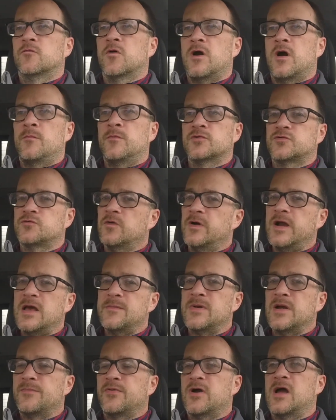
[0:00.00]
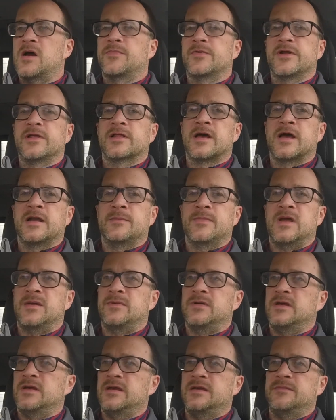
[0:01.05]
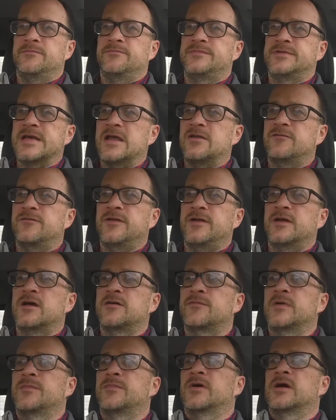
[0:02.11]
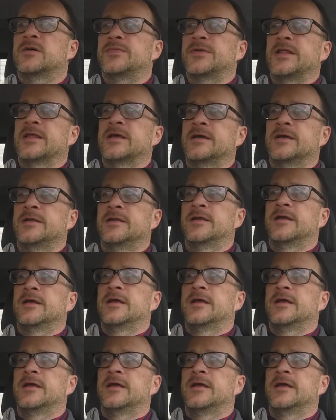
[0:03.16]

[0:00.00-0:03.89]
almost right on my property line, maybe 10 feet off my property line.